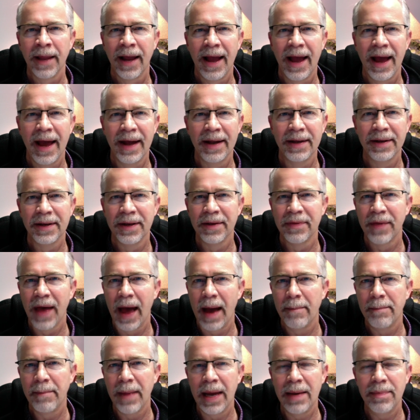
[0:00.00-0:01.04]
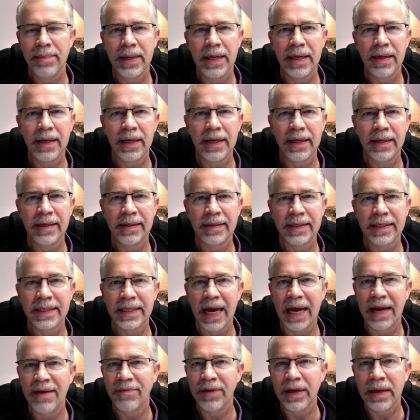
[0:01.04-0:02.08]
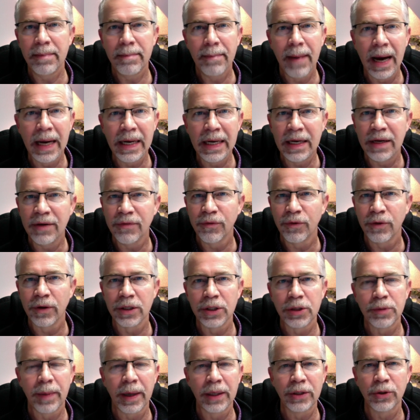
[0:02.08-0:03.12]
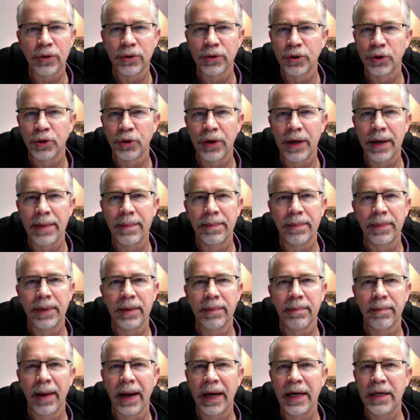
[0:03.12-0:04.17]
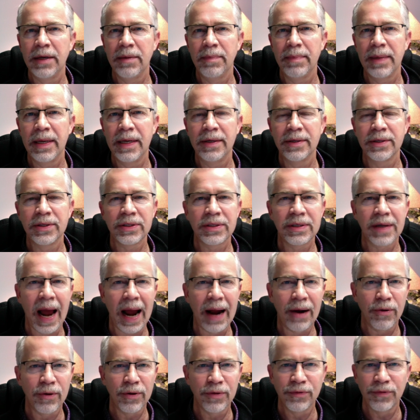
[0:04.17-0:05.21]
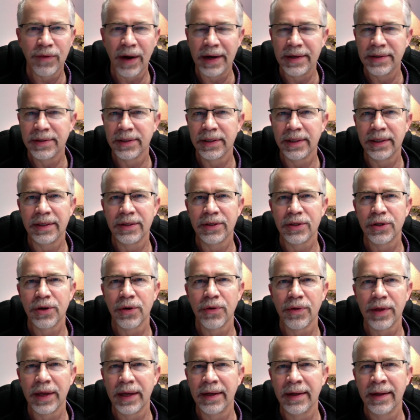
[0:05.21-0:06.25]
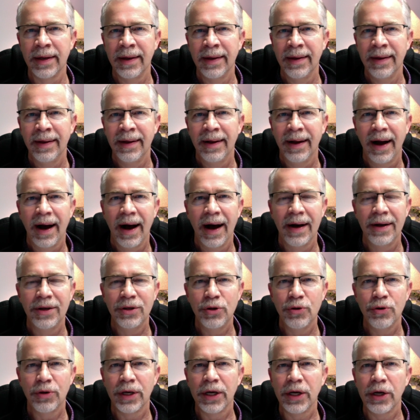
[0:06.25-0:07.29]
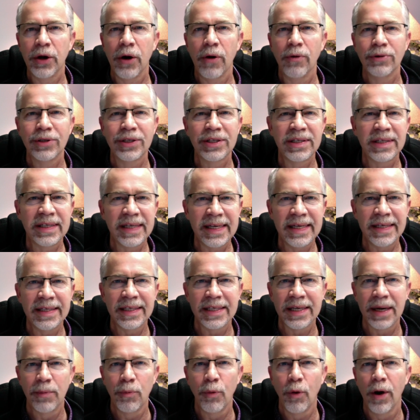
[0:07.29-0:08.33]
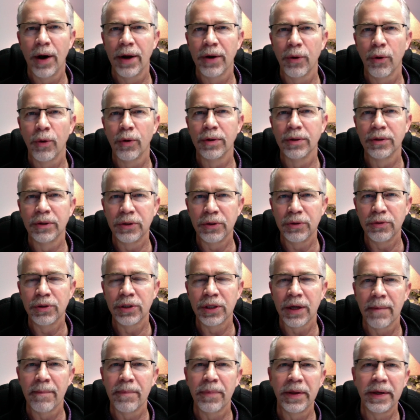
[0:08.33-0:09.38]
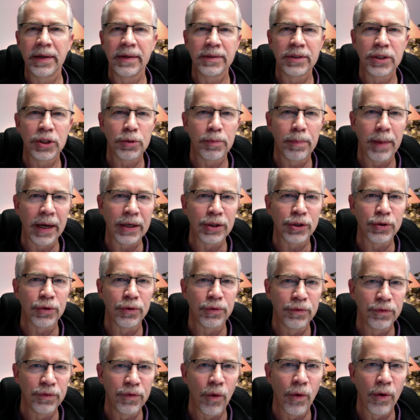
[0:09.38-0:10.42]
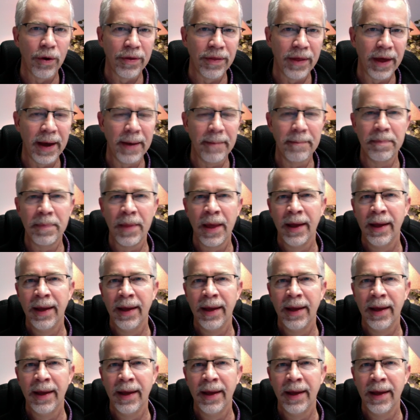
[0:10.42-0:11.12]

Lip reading: And that may be saving money for a special trip. It might mean sacrificing so that you could go see someone or do something special for them.